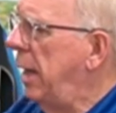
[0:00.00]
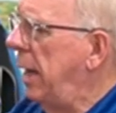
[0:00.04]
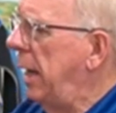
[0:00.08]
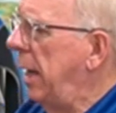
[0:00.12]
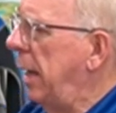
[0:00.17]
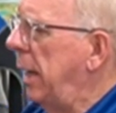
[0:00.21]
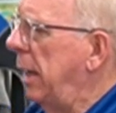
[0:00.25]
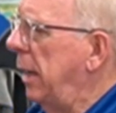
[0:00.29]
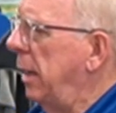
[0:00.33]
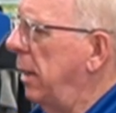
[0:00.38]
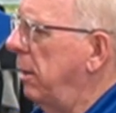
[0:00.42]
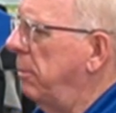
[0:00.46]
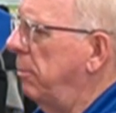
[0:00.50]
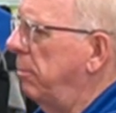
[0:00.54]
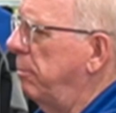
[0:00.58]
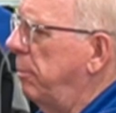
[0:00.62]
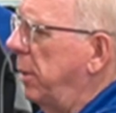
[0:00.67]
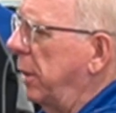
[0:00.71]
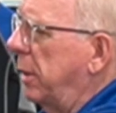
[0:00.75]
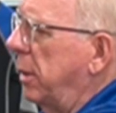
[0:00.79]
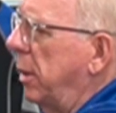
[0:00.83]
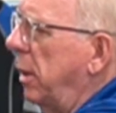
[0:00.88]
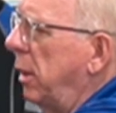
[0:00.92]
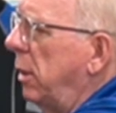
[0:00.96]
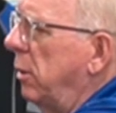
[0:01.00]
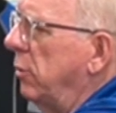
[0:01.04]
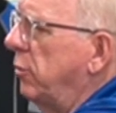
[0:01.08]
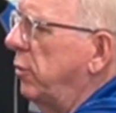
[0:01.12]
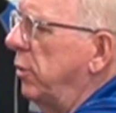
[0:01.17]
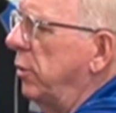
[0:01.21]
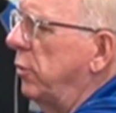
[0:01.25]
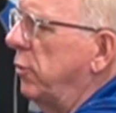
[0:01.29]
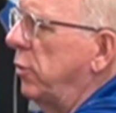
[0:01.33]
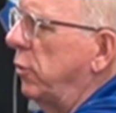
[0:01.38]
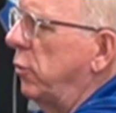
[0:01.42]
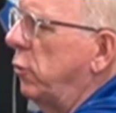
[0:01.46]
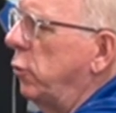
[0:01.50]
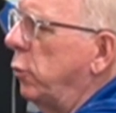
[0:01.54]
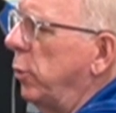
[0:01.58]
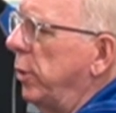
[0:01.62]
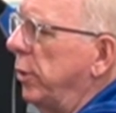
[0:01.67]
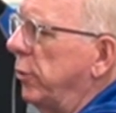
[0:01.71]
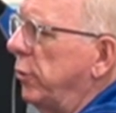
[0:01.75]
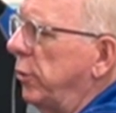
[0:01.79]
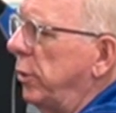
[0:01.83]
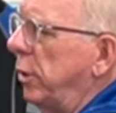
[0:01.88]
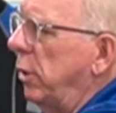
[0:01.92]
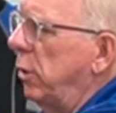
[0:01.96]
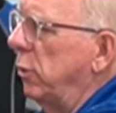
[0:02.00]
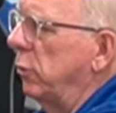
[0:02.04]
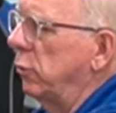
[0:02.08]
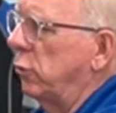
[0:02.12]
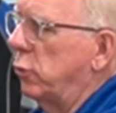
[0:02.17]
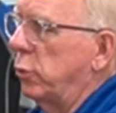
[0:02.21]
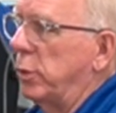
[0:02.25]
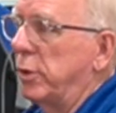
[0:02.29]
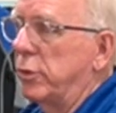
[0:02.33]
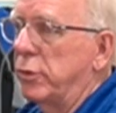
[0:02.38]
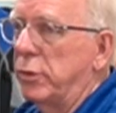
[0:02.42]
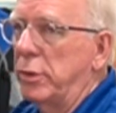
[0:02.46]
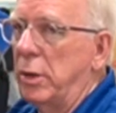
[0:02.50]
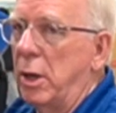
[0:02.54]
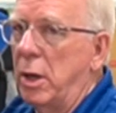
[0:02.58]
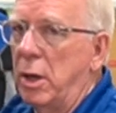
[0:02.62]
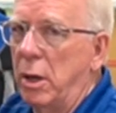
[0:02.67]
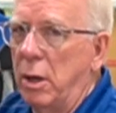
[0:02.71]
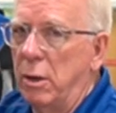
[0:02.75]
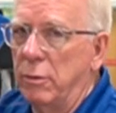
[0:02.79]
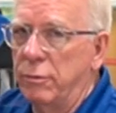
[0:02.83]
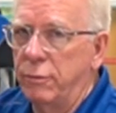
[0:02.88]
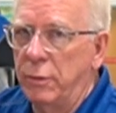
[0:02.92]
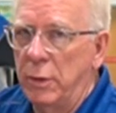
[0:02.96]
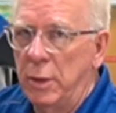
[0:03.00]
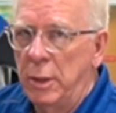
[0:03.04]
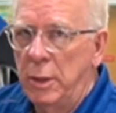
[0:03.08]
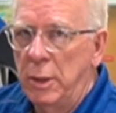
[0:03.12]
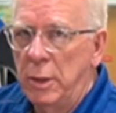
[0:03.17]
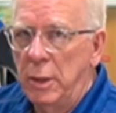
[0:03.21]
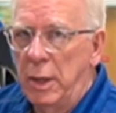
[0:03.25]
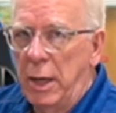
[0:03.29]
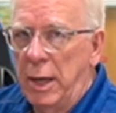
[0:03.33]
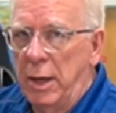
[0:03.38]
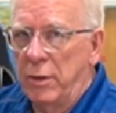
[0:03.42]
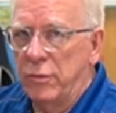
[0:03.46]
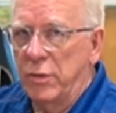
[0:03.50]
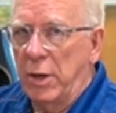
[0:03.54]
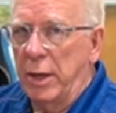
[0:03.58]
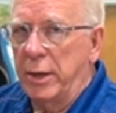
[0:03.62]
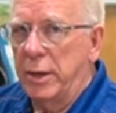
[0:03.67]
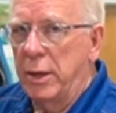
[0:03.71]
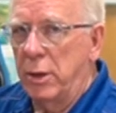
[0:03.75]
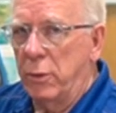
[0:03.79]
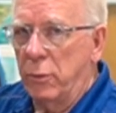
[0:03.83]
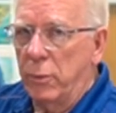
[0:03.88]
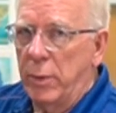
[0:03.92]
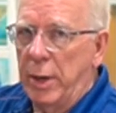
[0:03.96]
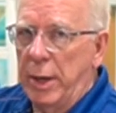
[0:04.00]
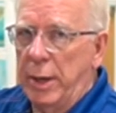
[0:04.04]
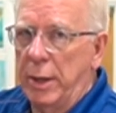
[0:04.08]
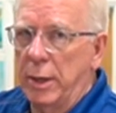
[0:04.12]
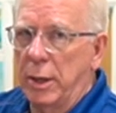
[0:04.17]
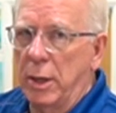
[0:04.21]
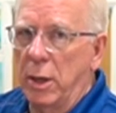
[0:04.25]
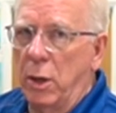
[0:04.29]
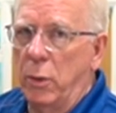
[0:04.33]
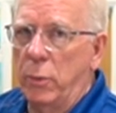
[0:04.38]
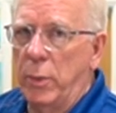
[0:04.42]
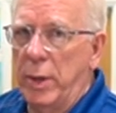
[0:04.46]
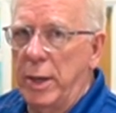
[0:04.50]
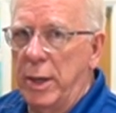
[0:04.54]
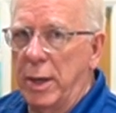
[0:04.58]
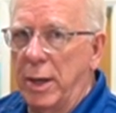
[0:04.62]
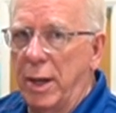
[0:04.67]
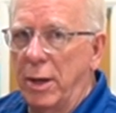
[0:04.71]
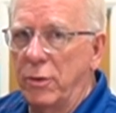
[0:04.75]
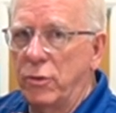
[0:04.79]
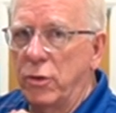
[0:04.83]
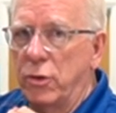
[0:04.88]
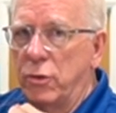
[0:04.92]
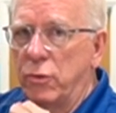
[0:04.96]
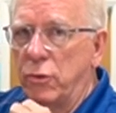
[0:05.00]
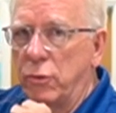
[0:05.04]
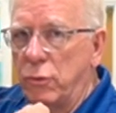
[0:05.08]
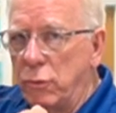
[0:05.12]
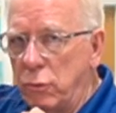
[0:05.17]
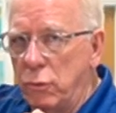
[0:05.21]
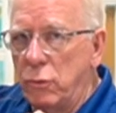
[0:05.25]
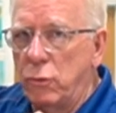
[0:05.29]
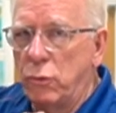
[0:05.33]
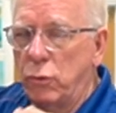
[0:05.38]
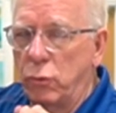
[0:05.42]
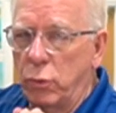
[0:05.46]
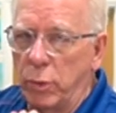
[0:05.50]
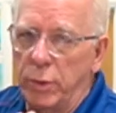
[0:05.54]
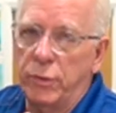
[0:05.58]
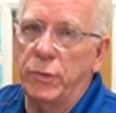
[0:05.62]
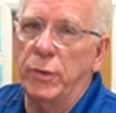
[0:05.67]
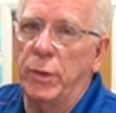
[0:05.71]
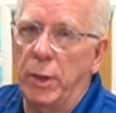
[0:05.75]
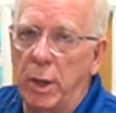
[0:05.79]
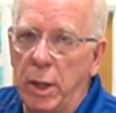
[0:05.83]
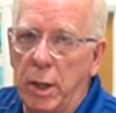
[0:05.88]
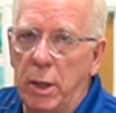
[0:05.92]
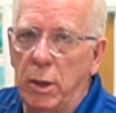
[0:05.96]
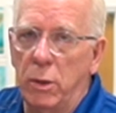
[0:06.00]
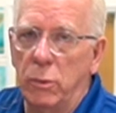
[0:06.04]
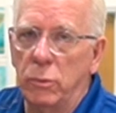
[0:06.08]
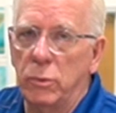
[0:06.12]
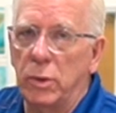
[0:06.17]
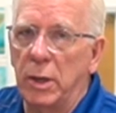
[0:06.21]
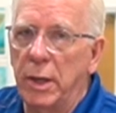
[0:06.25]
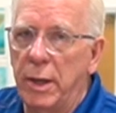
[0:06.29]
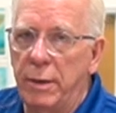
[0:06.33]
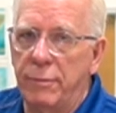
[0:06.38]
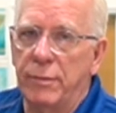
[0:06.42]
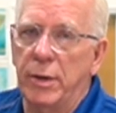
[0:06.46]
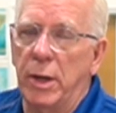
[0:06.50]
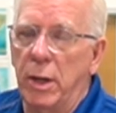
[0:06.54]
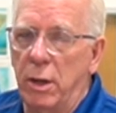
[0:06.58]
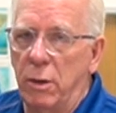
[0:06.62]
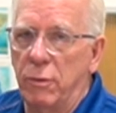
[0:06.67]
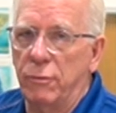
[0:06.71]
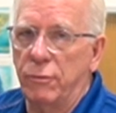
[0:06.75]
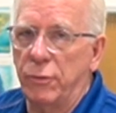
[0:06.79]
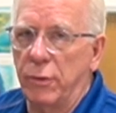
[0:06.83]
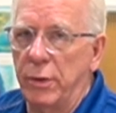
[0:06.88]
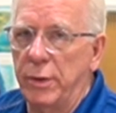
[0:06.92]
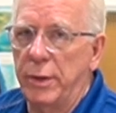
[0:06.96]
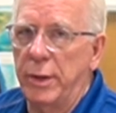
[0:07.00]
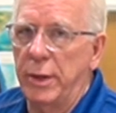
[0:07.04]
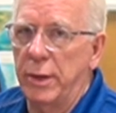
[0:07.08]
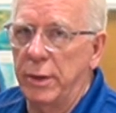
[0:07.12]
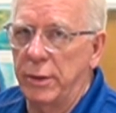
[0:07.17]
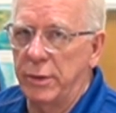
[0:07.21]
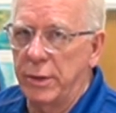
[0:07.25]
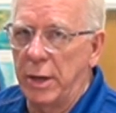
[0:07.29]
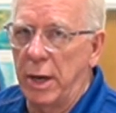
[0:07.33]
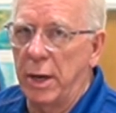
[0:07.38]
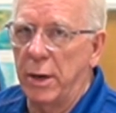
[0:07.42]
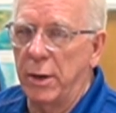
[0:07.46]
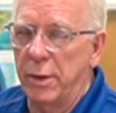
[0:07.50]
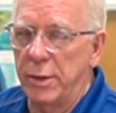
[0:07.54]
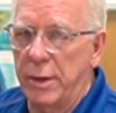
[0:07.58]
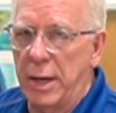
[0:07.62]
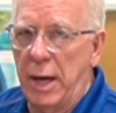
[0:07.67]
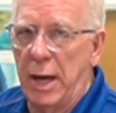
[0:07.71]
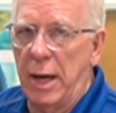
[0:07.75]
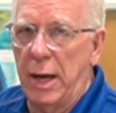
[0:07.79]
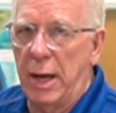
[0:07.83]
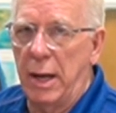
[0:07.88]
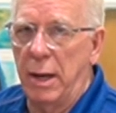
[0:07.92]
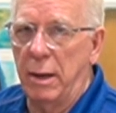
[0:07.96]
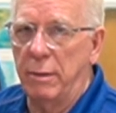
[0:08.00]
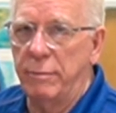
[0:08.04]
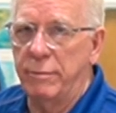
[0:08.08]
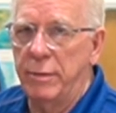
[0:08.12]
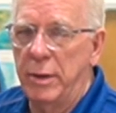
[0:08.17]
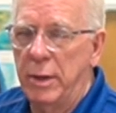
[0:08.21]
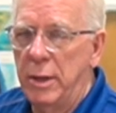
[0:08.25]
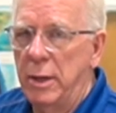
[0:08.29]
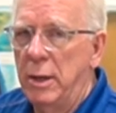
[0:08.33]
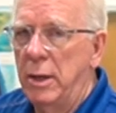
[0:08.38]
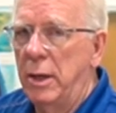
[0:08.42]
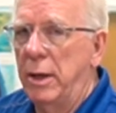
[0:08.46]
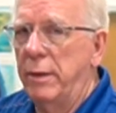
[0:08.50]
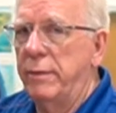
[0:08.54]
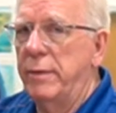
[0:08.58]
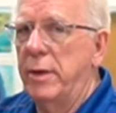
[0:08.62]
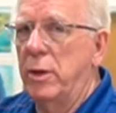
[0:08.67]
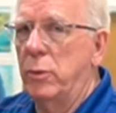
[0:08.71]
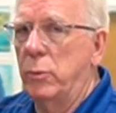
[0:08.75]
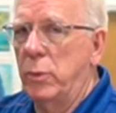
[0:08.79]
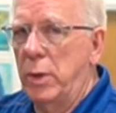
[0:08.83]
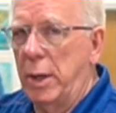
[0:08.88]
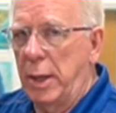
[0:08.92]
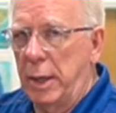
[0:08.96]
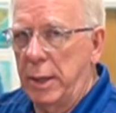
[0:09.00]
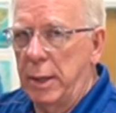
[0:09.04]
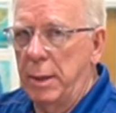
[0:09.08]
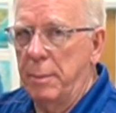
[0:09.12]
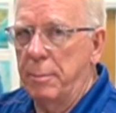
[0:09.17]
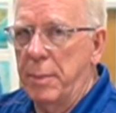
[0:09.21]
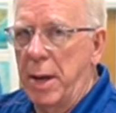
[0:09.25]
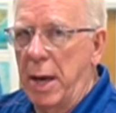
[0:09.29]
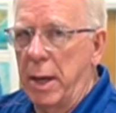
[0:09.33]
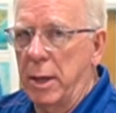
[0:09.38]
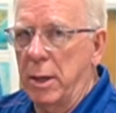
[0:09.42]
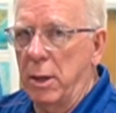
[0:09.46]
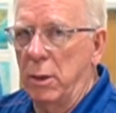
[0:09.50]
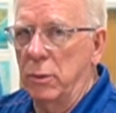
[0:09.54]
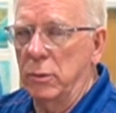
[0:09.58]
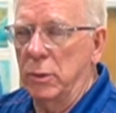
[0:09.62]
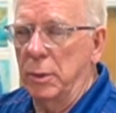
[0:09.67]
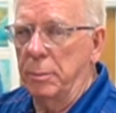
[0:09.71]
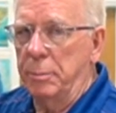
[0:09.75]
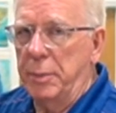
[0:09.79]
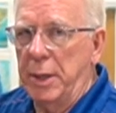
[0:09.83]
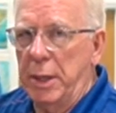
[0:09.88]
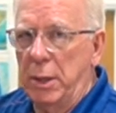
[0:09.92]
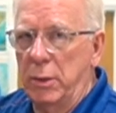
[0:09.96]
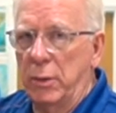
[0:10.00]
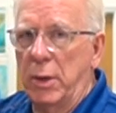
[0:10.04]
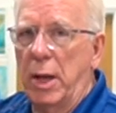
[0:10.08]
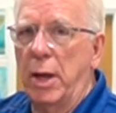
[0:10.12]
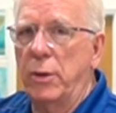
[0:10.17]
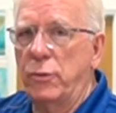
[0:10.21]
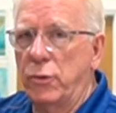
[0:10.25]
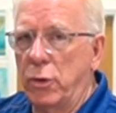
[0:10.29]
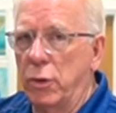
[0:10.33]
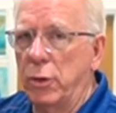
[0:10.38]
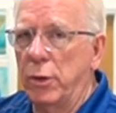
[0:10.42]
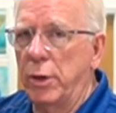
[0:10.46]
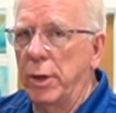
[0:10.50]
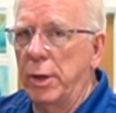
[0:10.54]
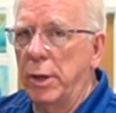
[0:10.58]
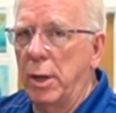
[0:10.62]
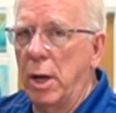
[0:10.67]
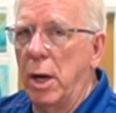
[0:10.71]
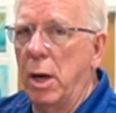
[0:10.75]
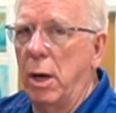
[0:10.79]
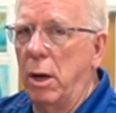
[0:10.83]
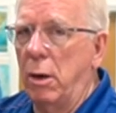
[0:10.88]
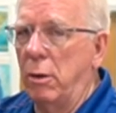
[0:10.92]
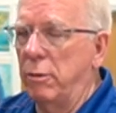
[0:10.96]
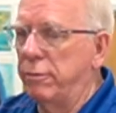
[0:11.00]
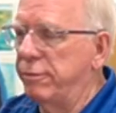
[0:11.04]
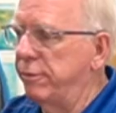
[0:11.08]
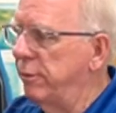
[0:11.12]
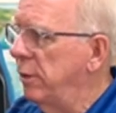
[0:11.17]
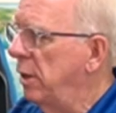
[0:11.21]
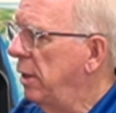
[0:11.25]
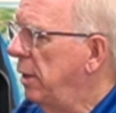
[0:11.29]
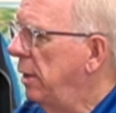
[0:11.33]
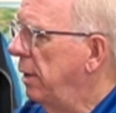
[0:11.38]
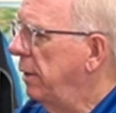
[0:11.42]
And because it's a twist on, twist off, as I get ready to go in, I just twist it on, leave it on for the entire dive. And then when I get back on the boat, I turn it off.